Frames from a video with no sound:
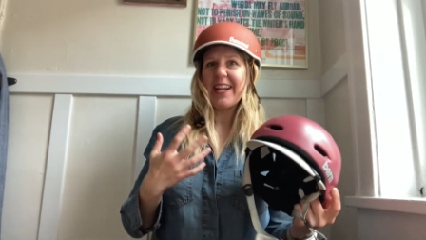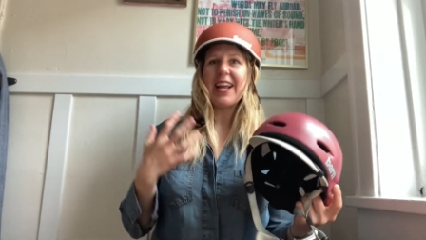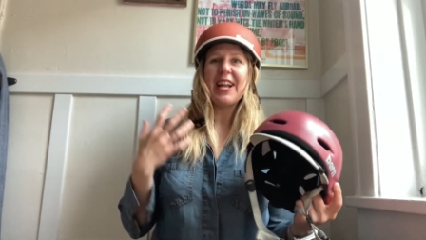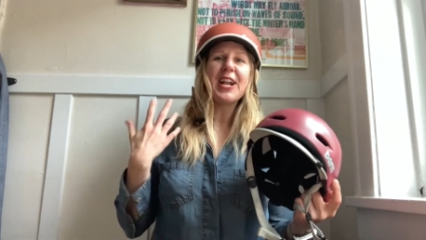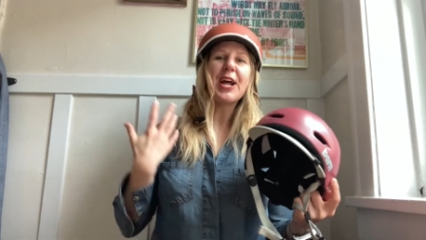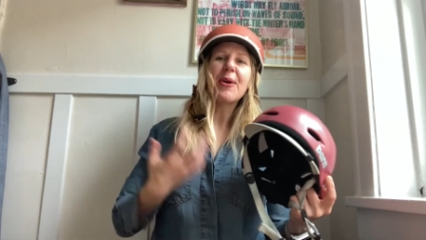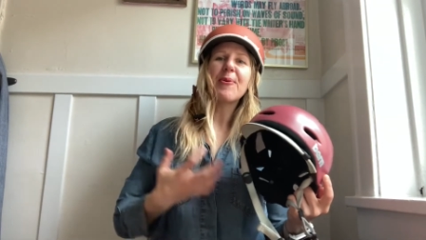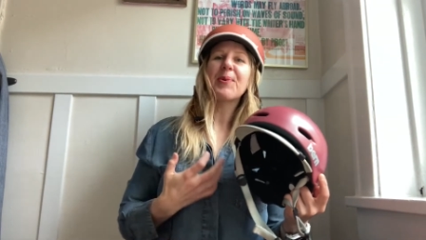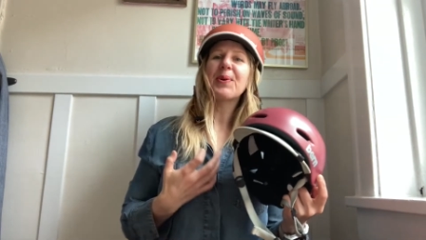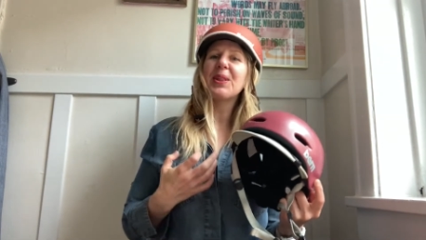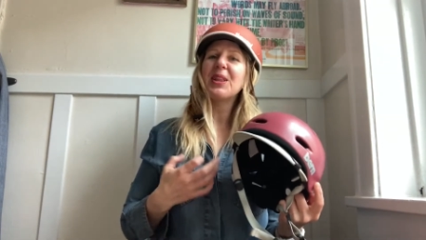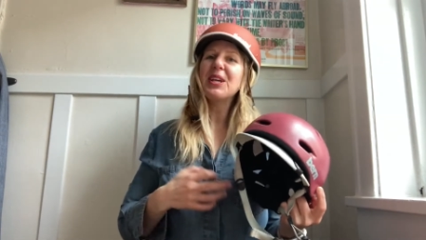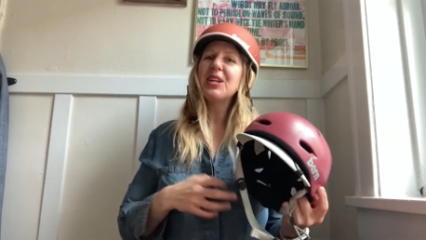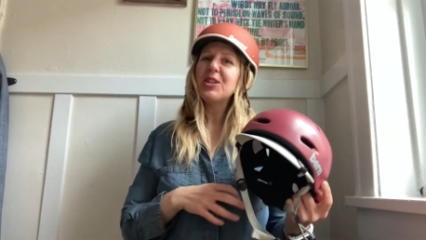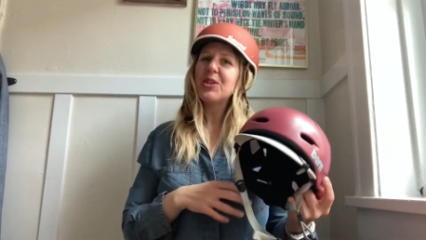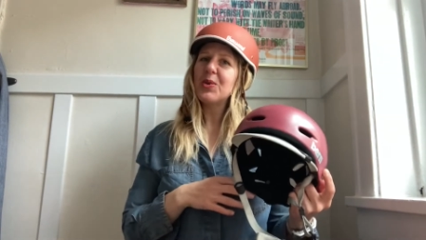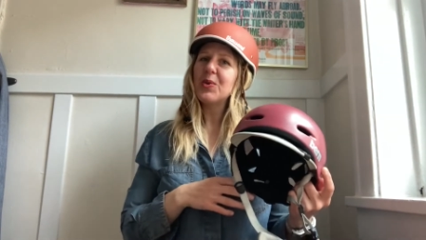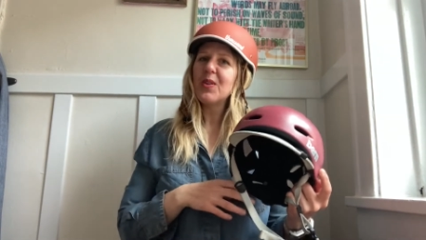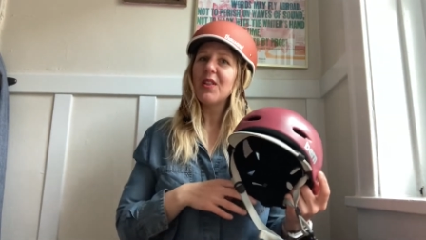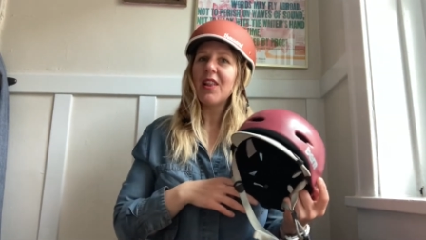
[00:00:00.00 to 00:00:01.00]
and I really
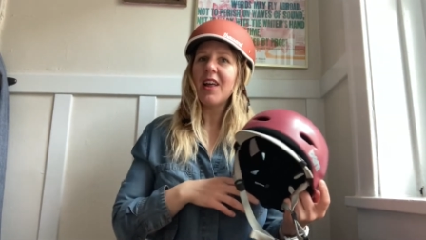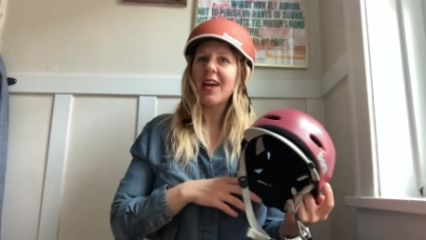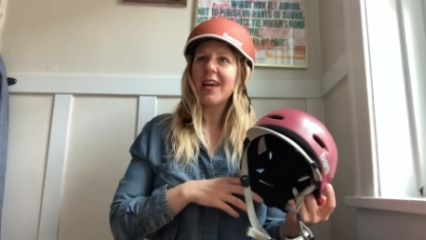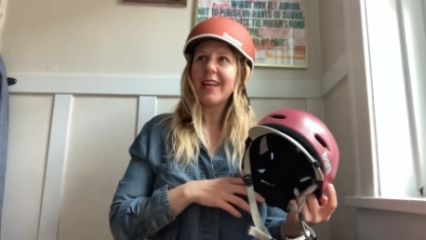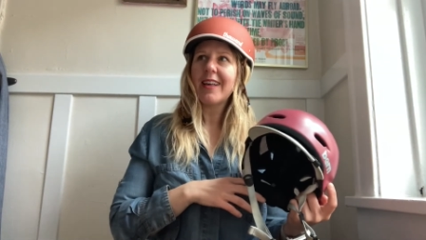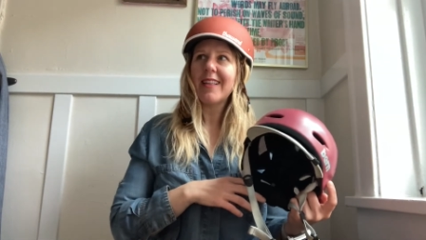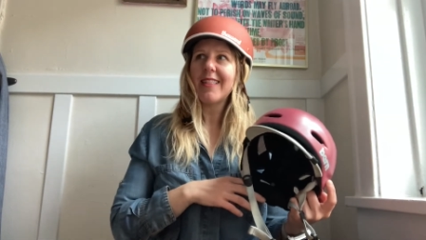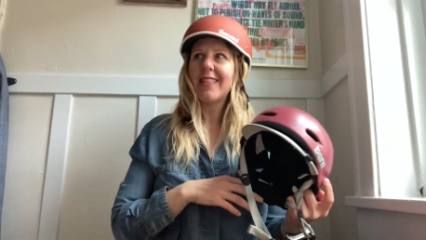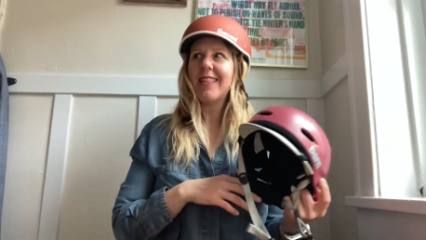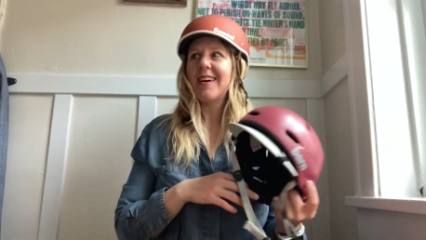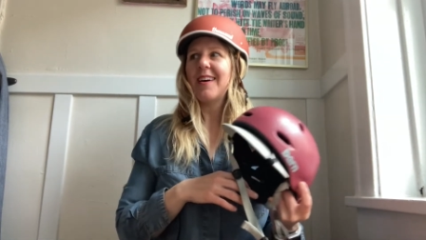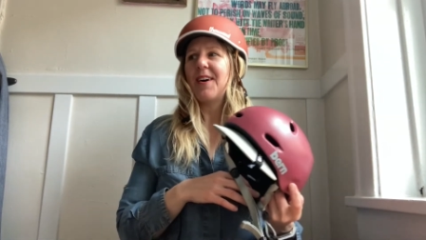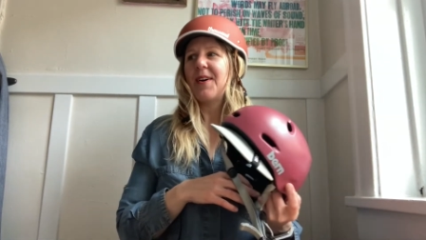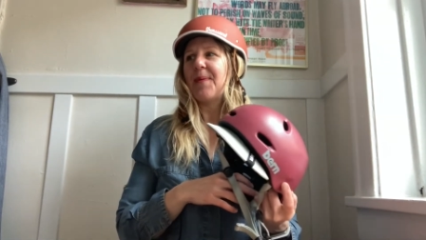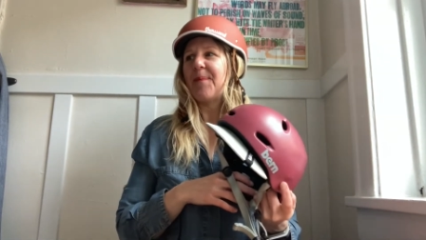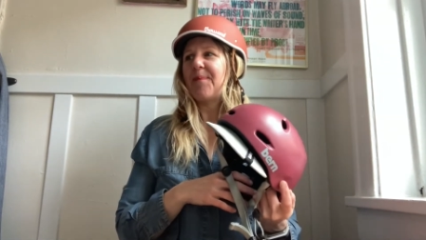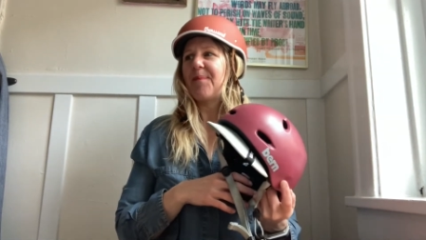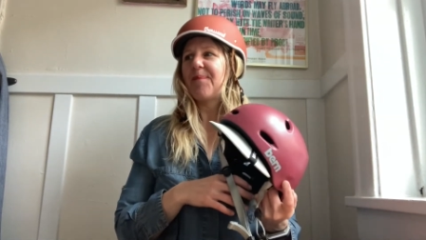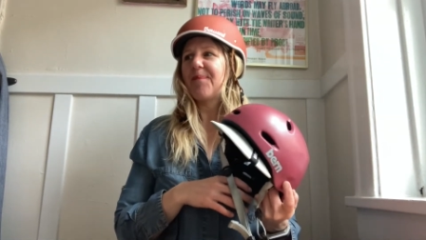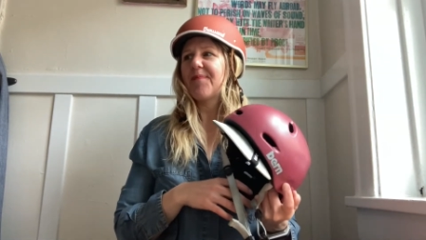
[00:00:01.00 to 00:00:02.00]
do like
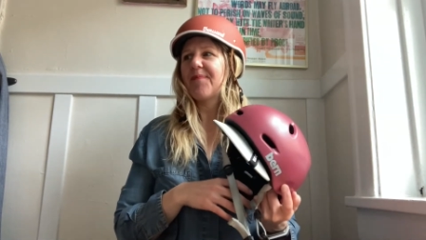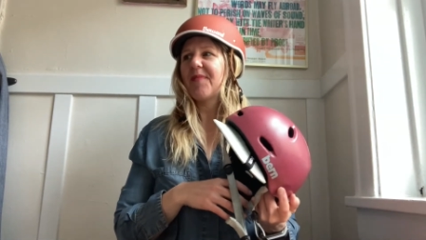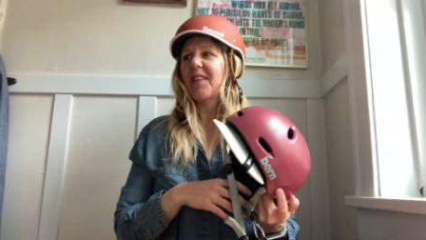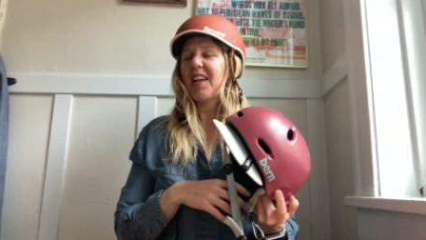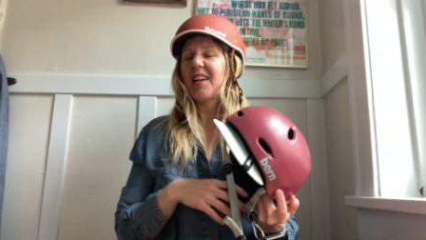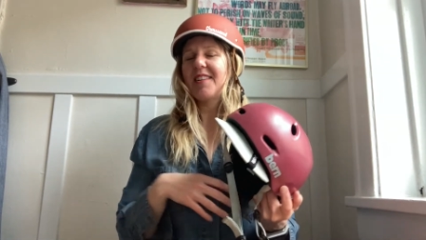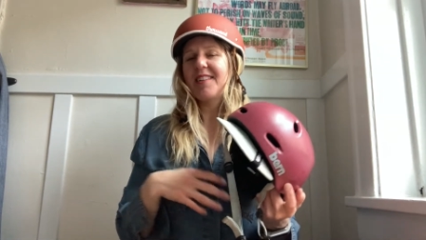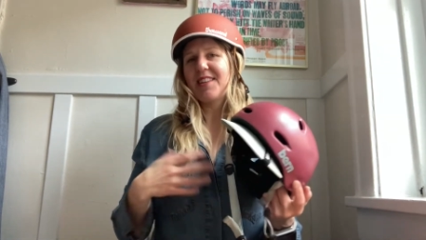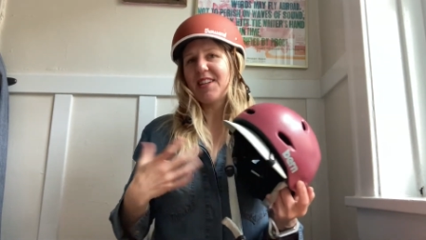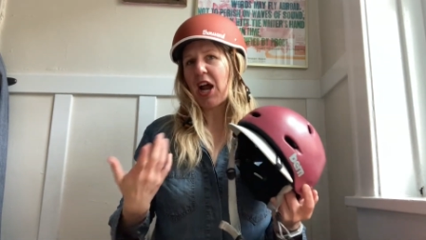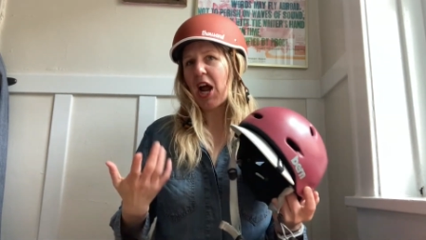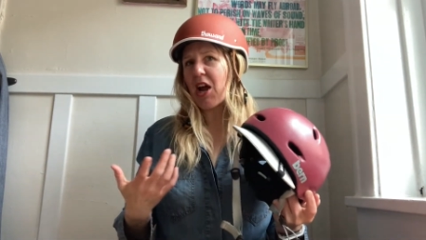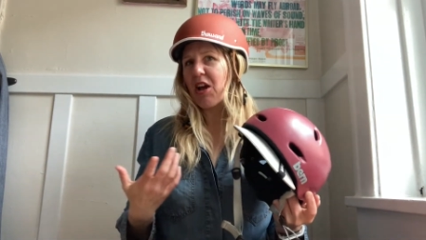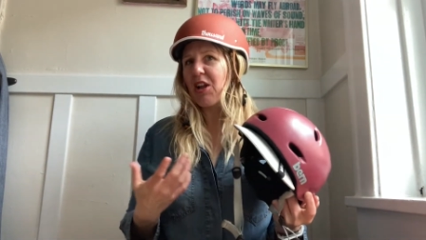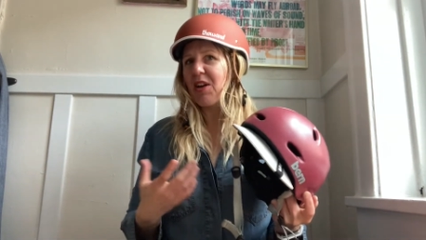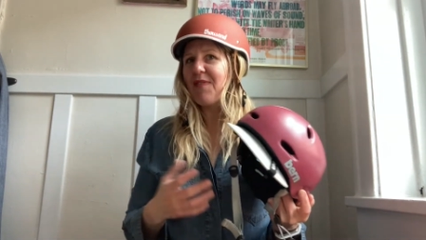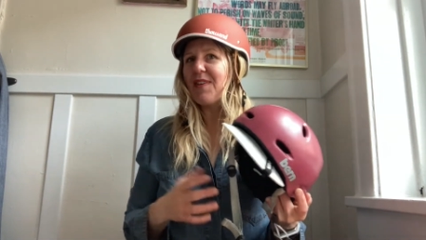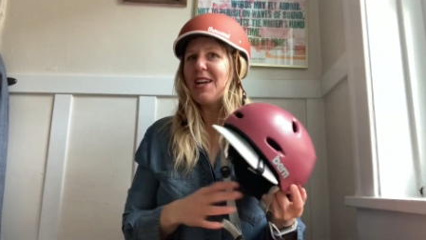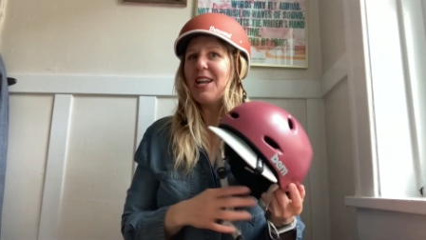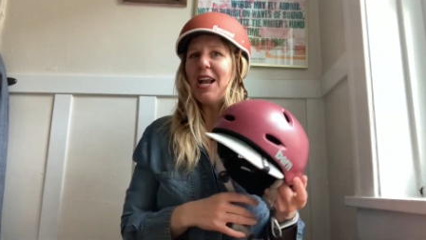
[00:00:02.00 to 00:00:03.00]
the
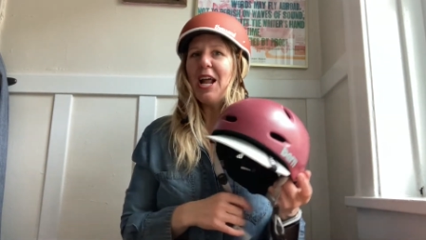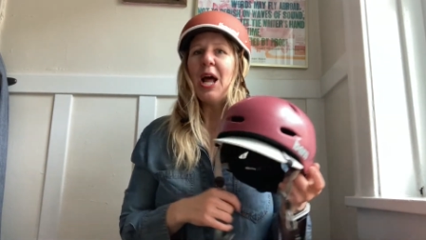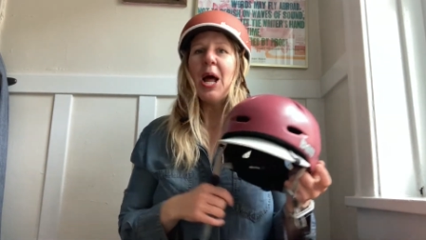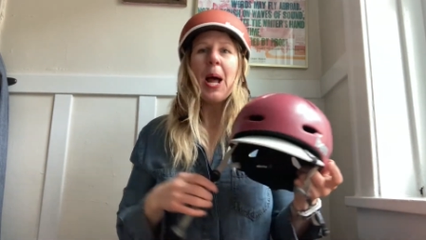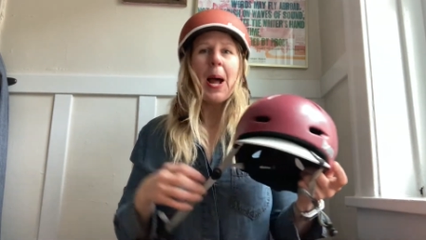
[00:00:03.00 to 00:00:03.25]
style of it,